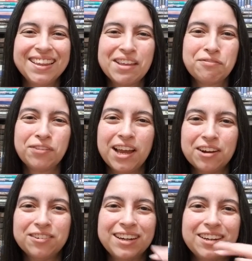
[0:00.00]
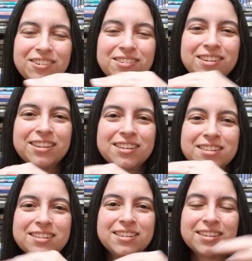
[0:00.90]
They fly around in
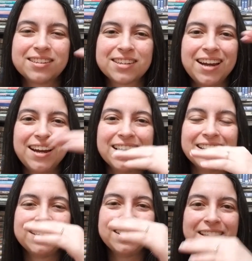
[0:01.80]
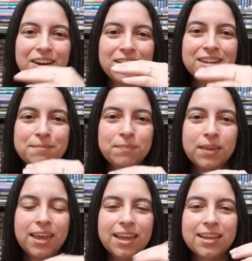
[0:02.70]
the sky, in the area,
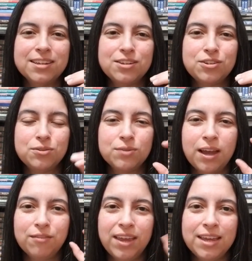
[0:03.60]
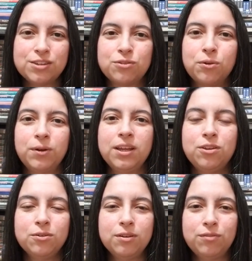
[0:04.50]
and you have eggs thrown at
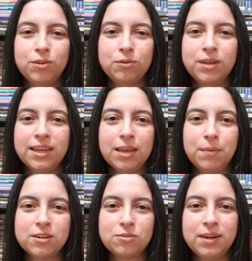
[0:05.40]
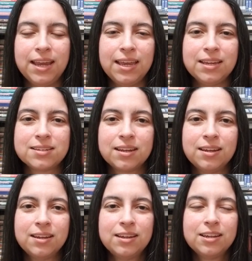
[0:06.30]
you, and if you get hit by too many eggs,
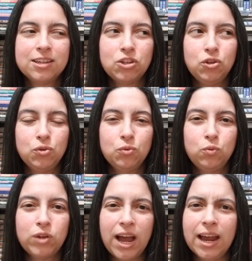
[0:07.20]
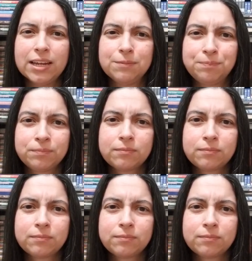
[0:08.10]
you die.